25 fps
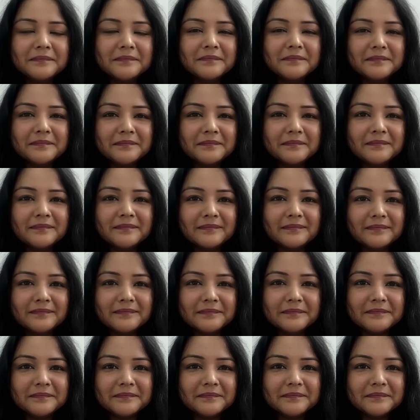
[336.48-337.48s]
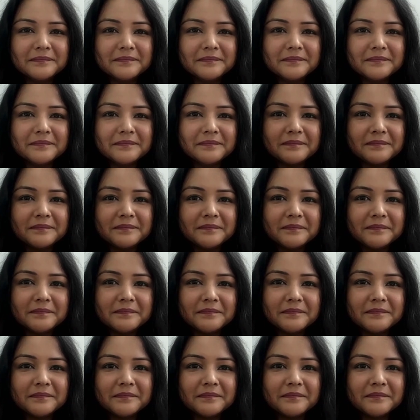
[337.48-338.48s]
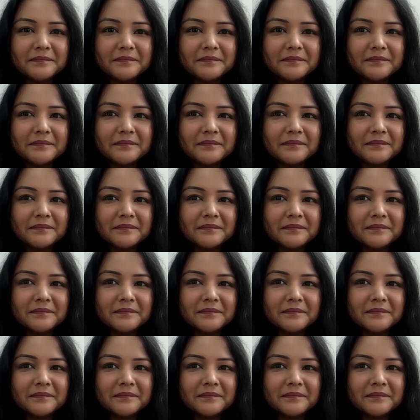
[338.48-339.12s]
No words are spoken by the person on screen.